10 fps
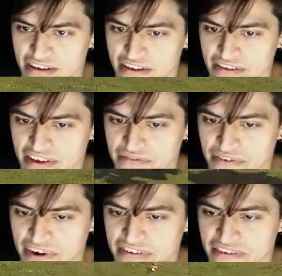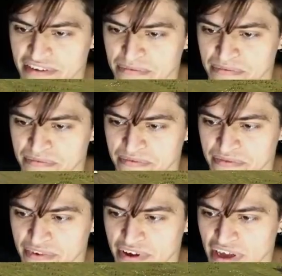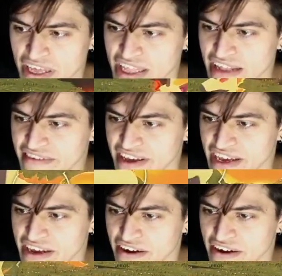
See if the rest I think that's it.